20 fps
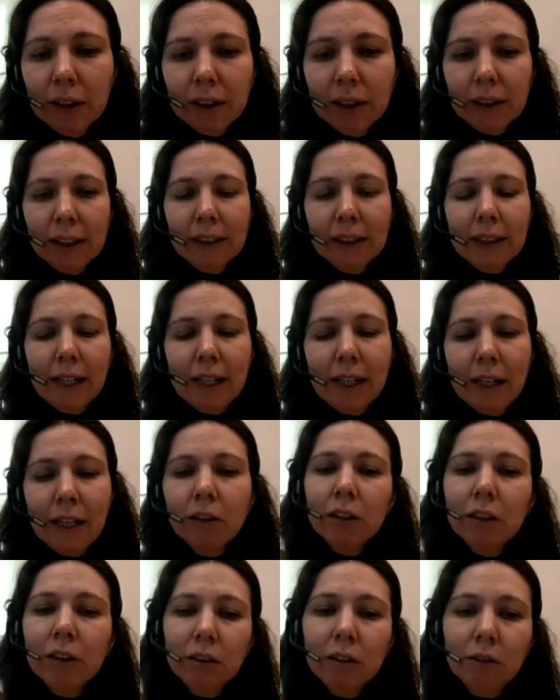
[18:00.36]
The
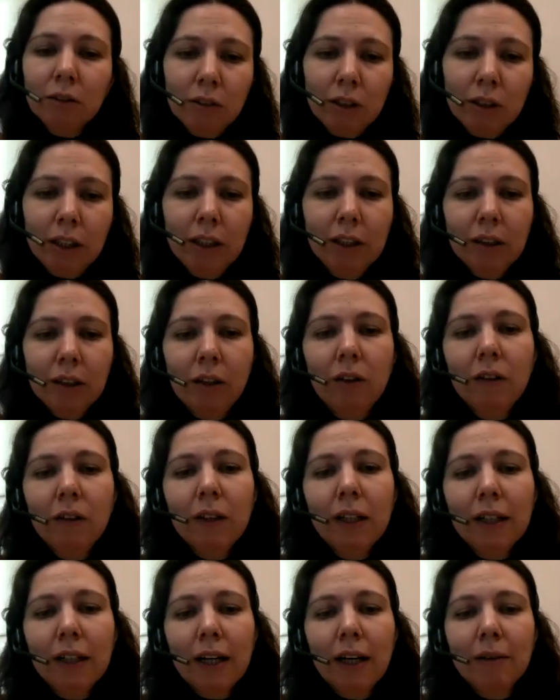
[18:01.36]
solution for it
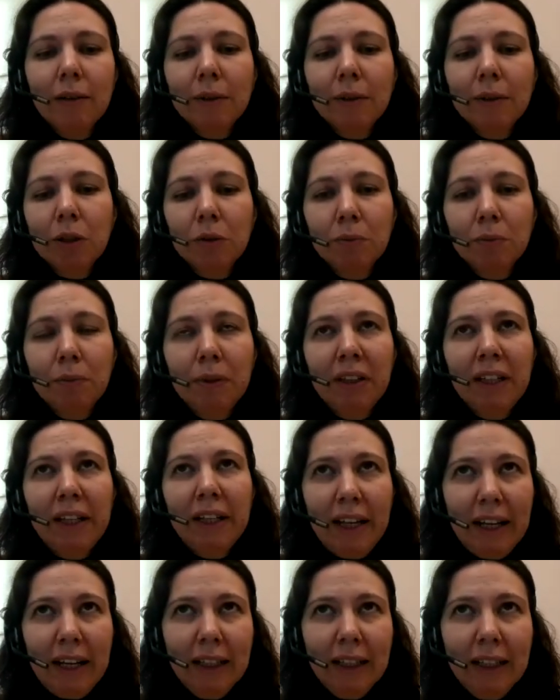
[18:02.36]
only comes to
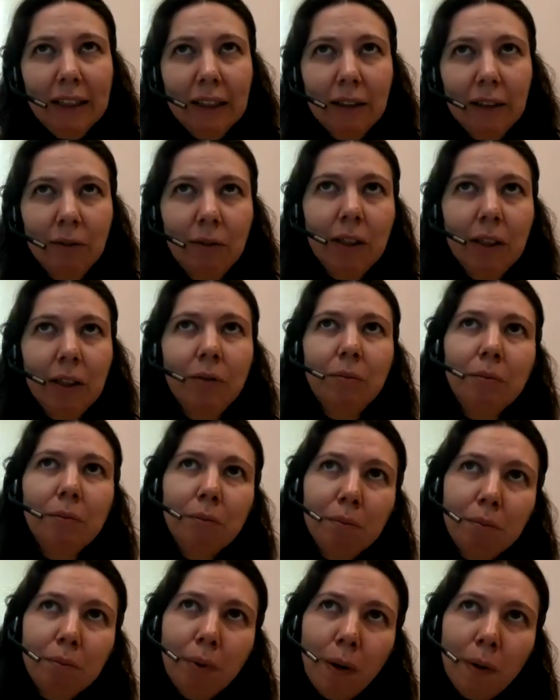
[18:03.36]
place
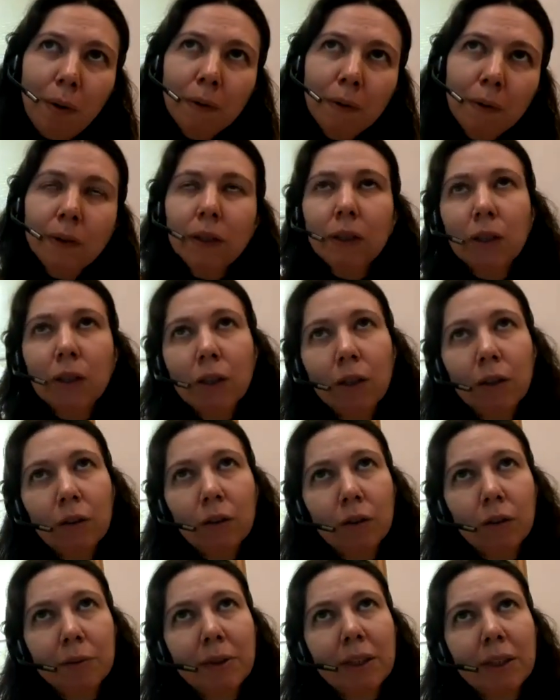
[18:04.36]
when both
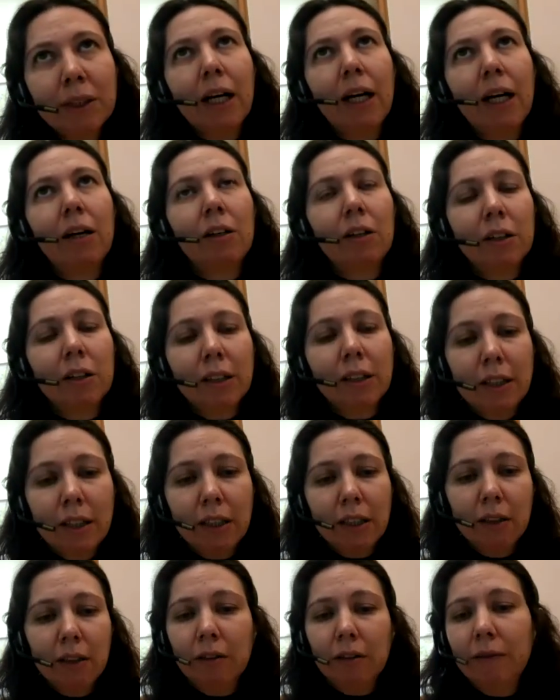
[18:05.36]
terms are
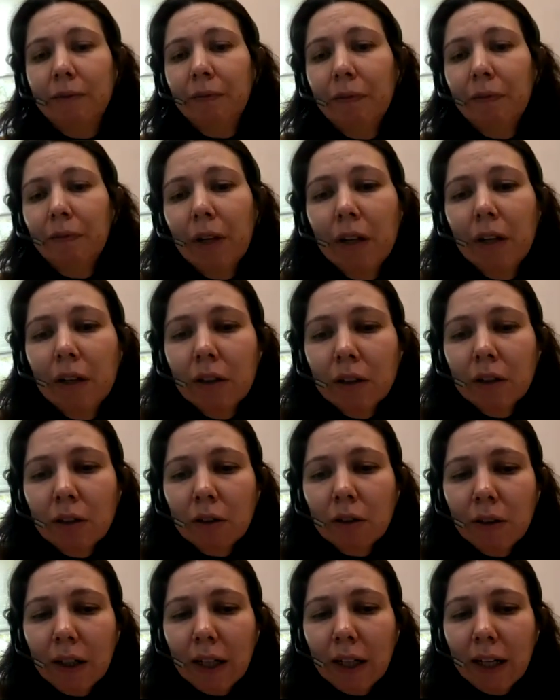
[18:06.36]
0.
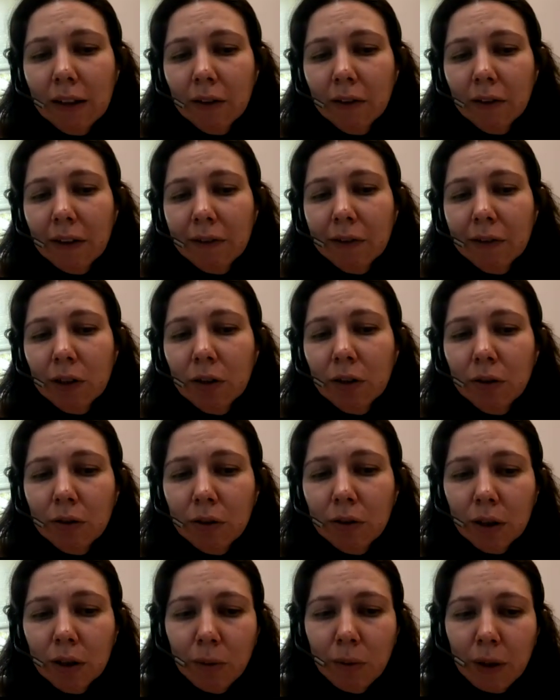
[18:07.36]
So we kind of have
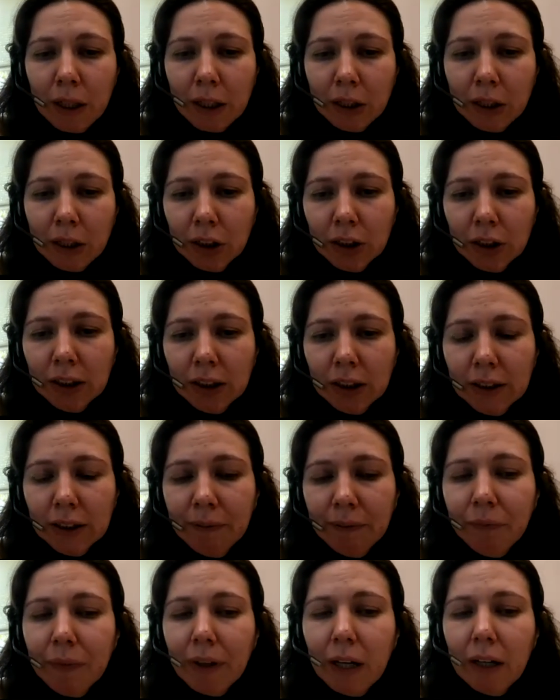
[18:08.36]
two
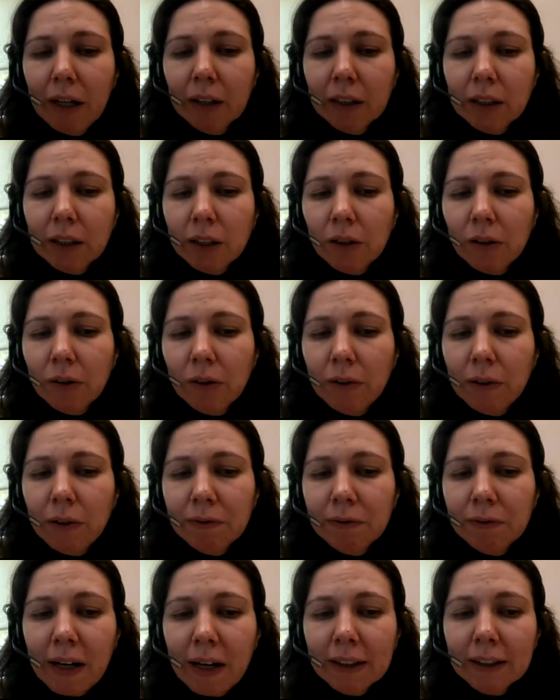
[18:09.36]
equations. So we
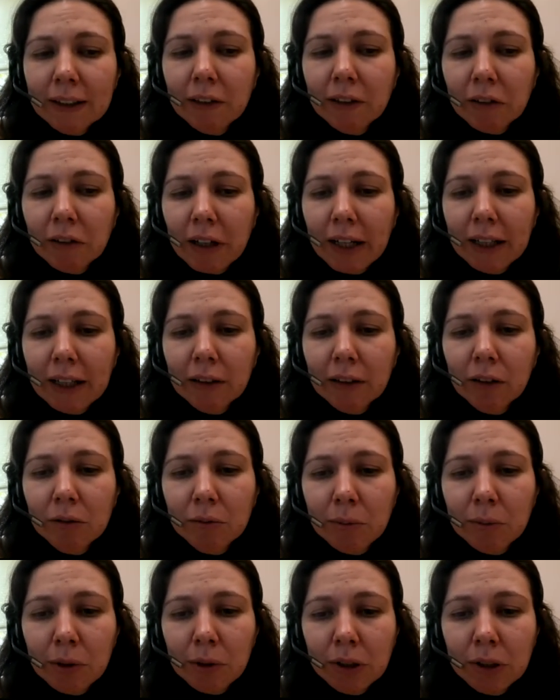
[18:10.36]
factor n
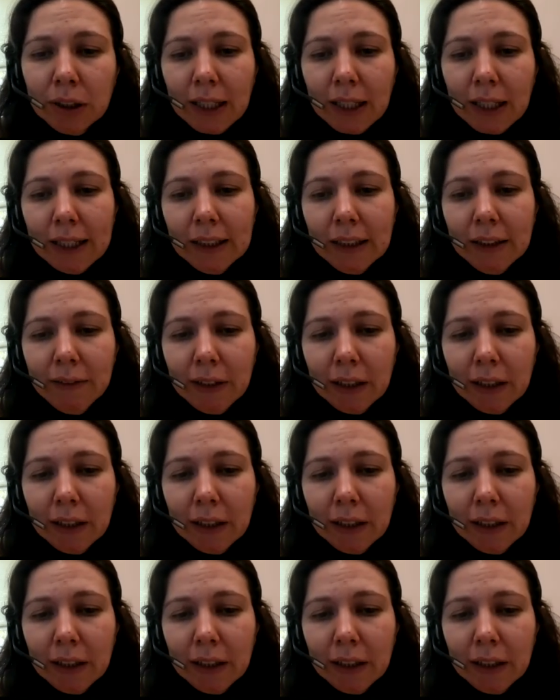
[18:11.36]
on both sides.